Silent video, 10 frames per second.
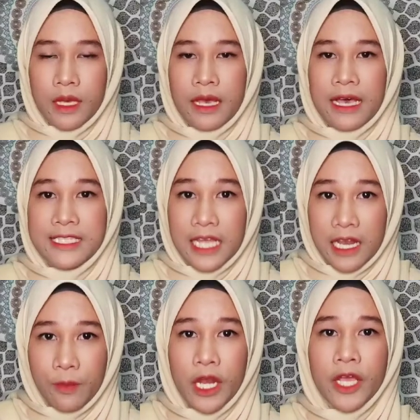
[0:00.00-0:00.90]

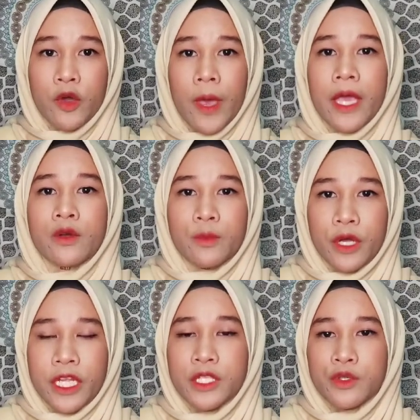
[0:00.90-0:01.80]
Assalamualaikum and good
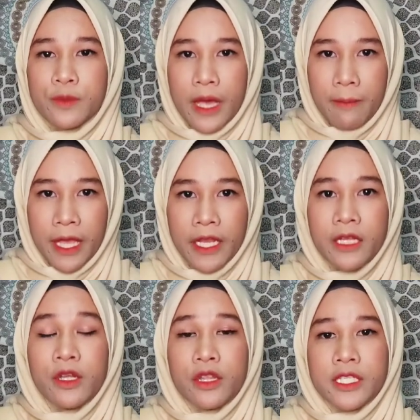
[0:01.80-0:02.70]
morning to my
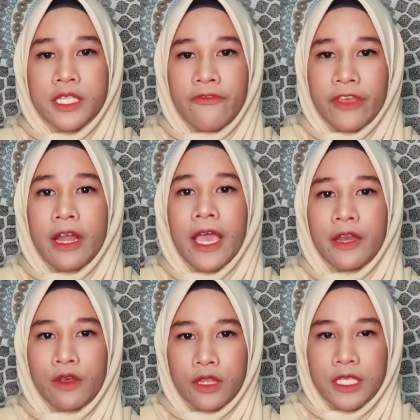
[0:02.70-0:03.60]
panel, Dr. Zafirah
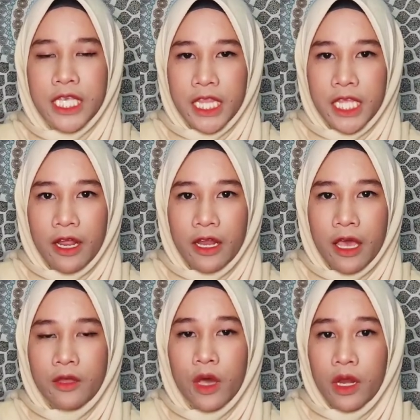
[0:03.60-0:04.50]
and Dr. Siti
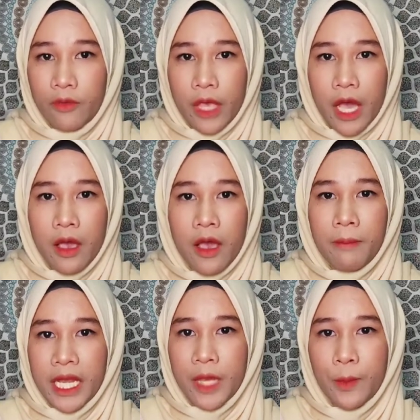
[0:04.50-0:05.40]
Radiatun Adawiyah.
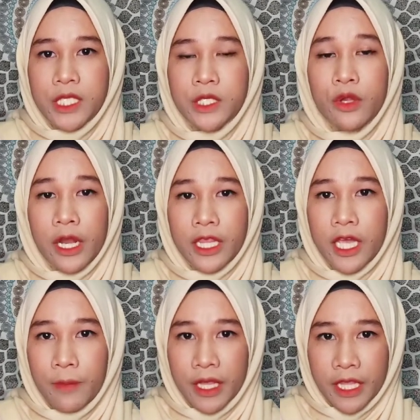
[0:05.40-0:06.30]
My name is Nur
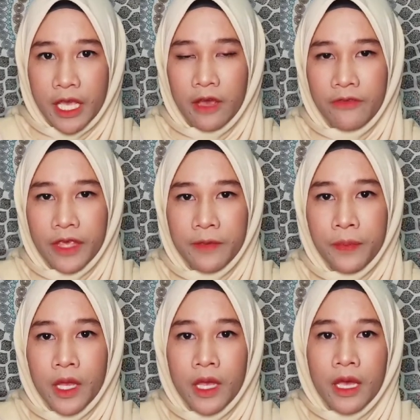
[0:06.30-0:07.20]
Atika binti Hanafi.
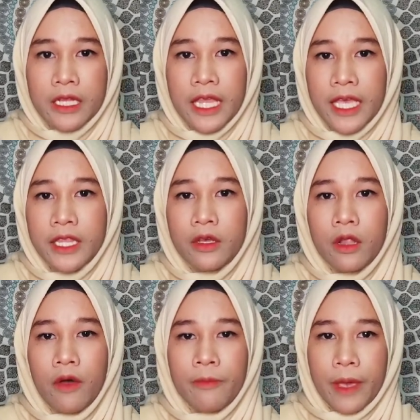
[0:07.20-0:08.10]
The title
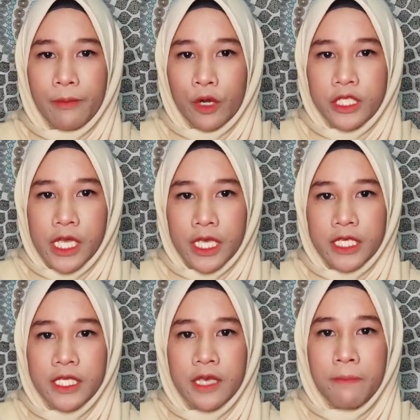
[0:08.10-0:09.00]
of my project
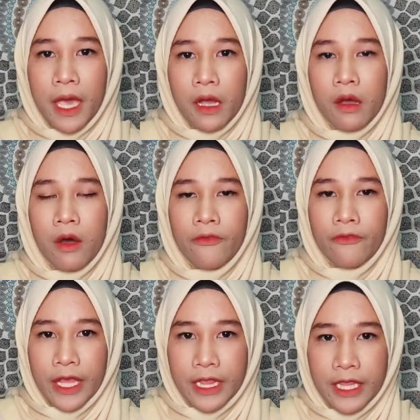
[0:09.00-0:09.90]
is Impact of
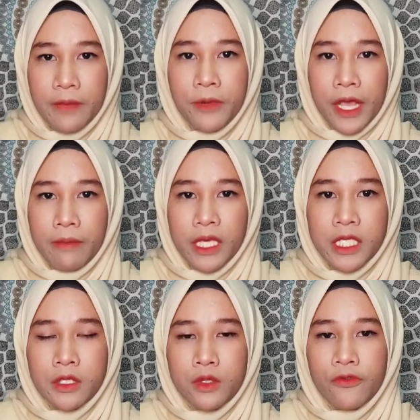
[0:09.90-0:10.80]
Renting
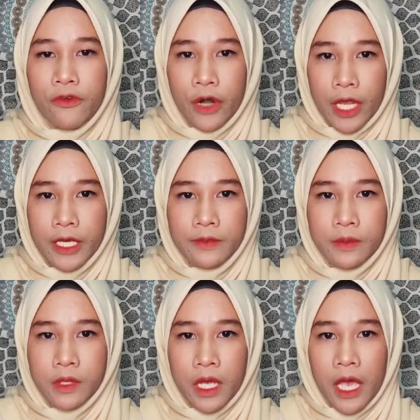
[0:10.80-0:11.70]
Premise to Foreigner.
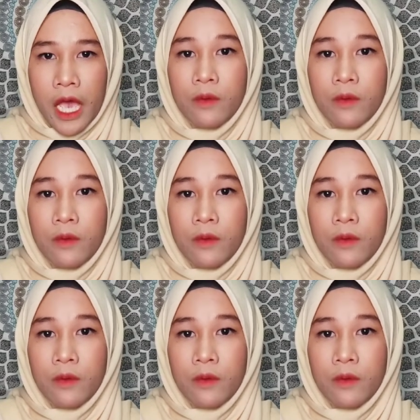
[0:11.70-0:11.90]
I